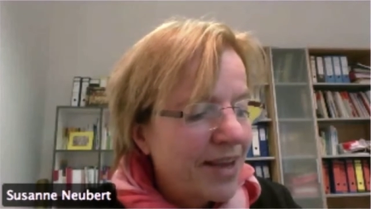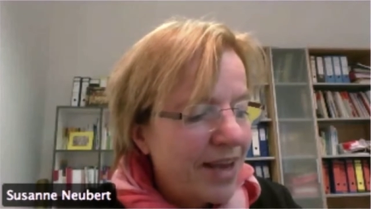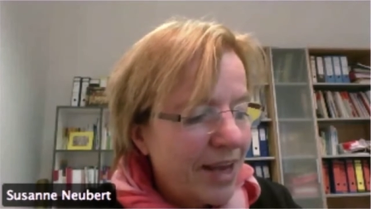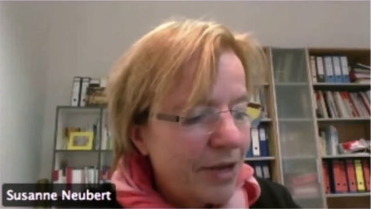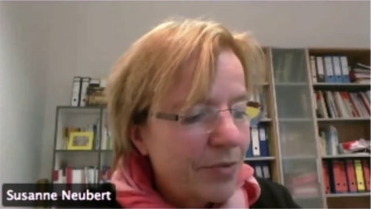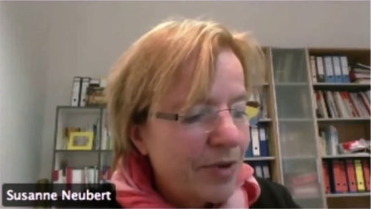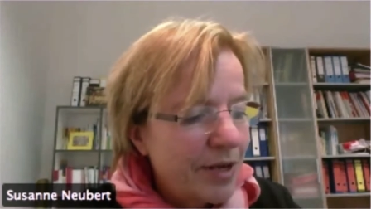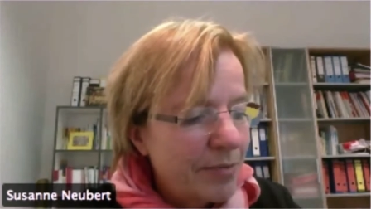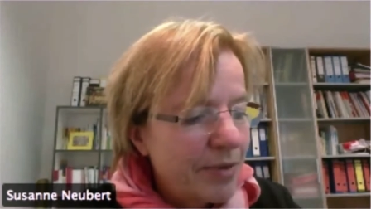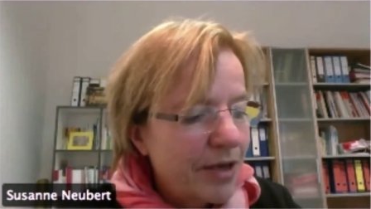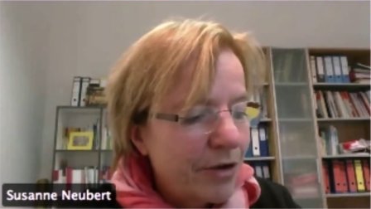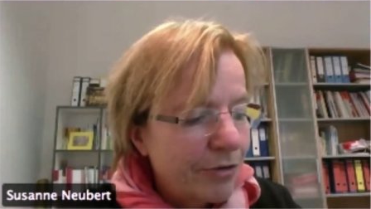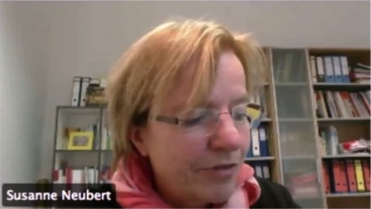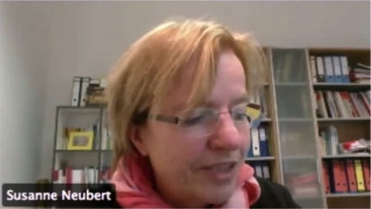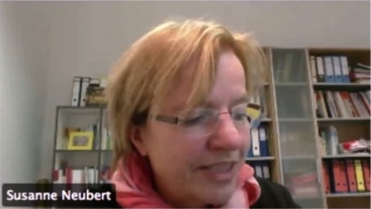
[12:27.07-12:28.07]
it will be
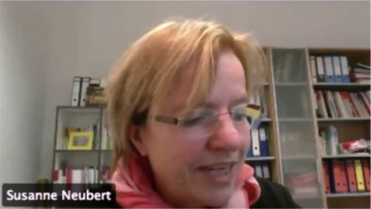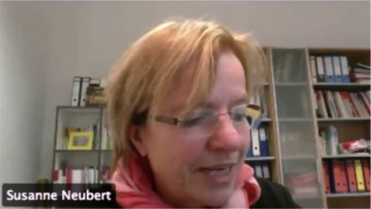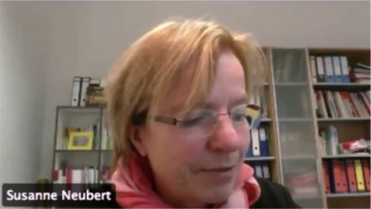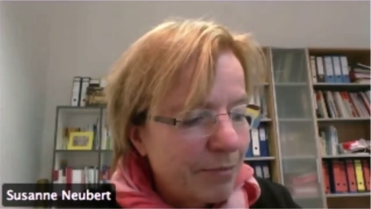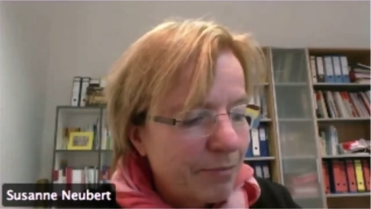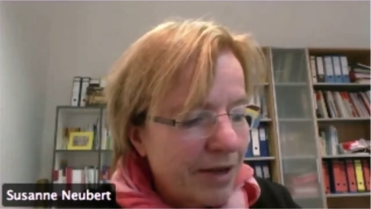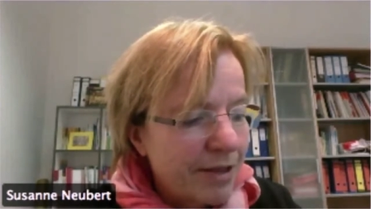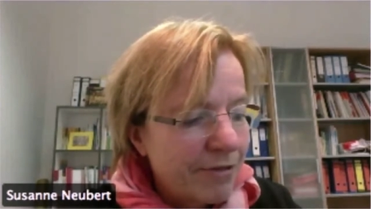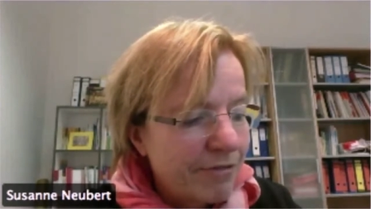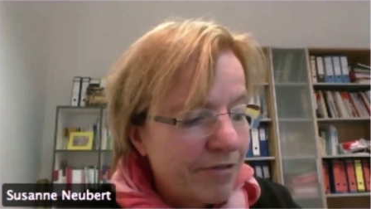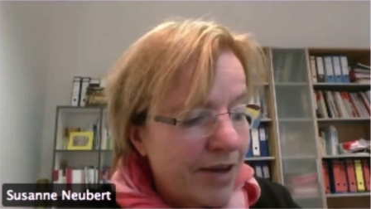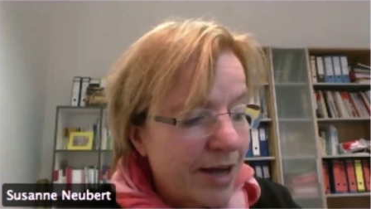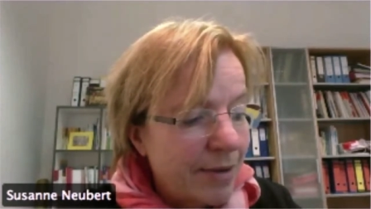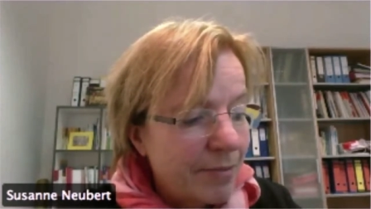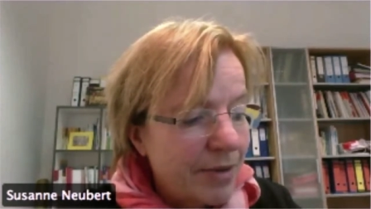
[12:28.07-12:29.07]
overtaken by the
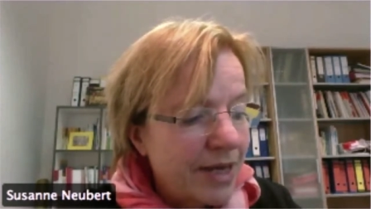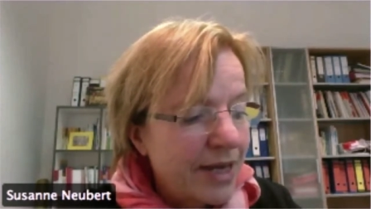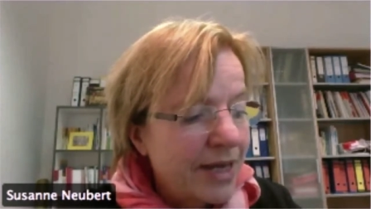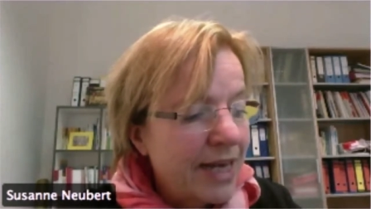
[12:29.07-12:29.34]
farmer.